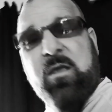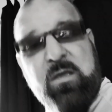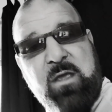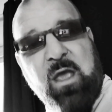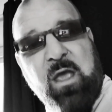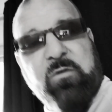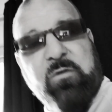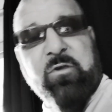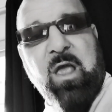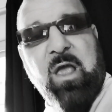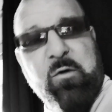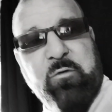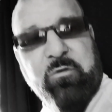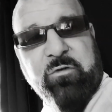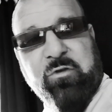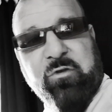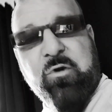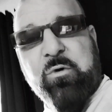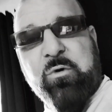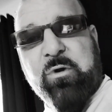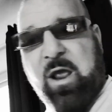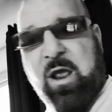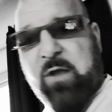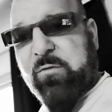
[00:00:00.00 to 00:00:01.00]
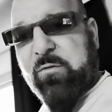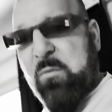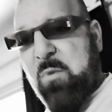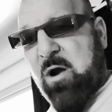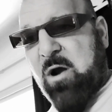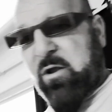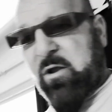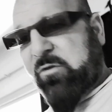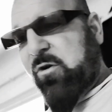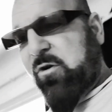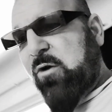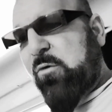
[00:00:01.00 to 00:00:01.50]
yes, I was doing that for
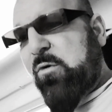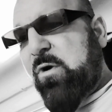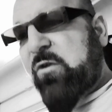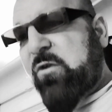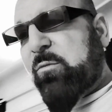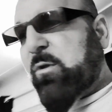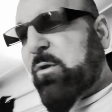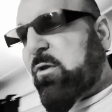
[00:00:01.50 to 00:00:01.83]
monetary reason.